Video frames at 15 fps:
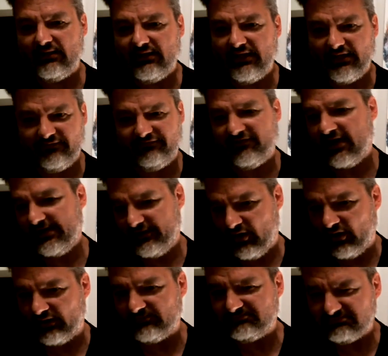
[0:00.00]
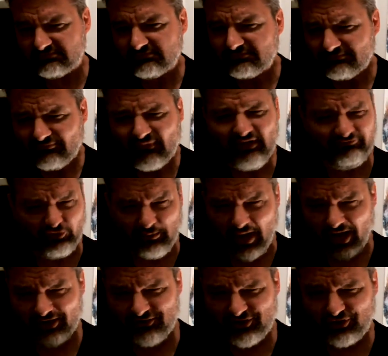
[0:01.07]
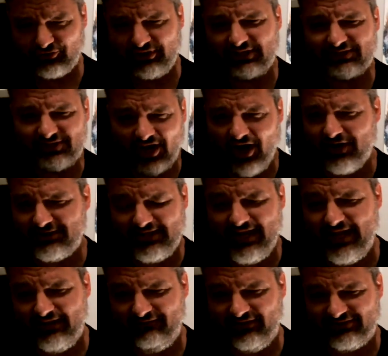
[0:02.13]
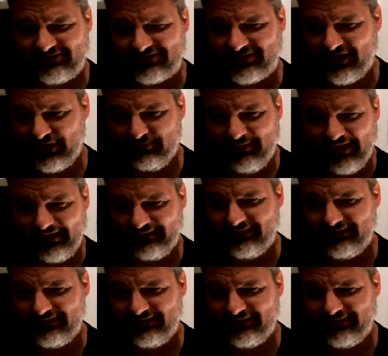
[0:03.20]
in fine art, from on screen to on canvas is kind of my